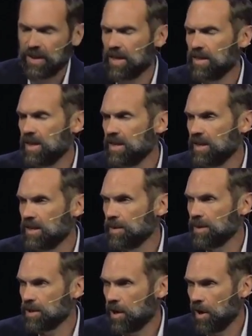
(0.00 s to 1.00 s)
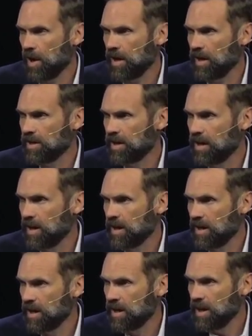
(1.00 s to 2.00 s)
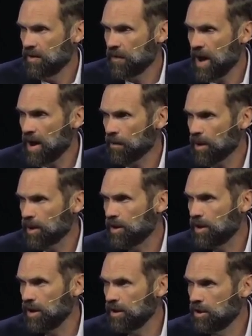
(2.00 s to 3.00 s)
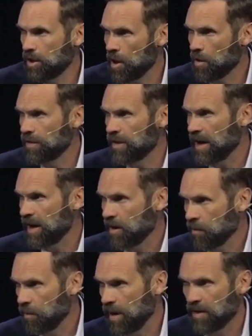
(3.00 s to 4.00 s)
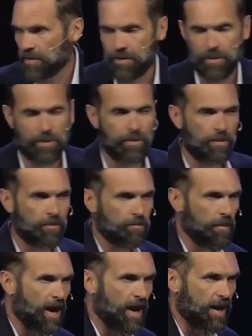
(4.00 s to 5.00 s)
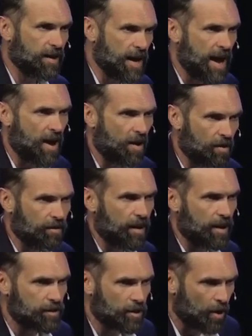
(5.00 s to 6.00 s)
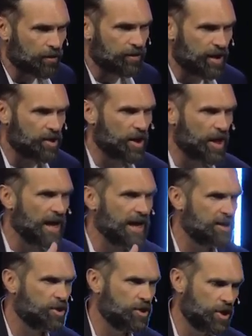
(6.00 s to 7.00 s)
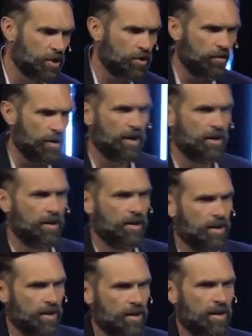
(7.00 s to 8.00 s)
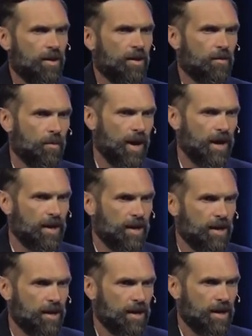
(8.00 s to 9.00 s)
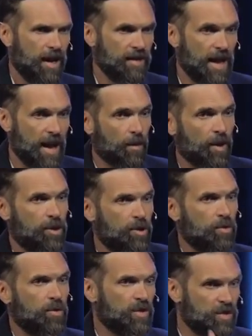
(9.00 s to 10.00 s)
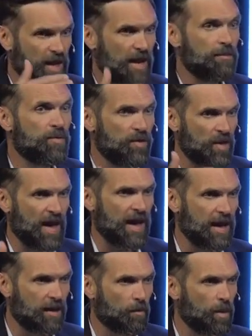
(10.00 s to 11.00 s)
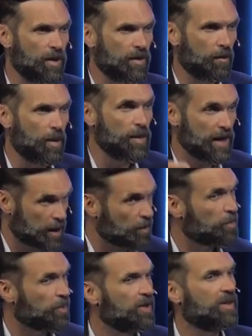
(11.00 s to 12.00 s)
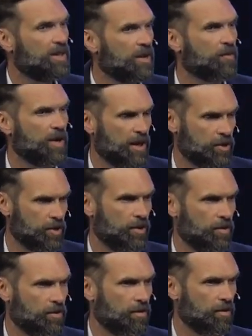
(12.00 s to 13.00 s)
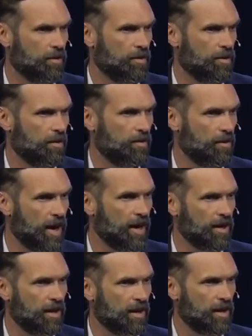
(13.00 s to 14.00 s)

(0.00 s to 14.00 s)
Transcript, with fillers: that they need to be taught. If I were to go there with my now adultish age children, right, and they were to do the same thing, we, it would be a completely different issue, right?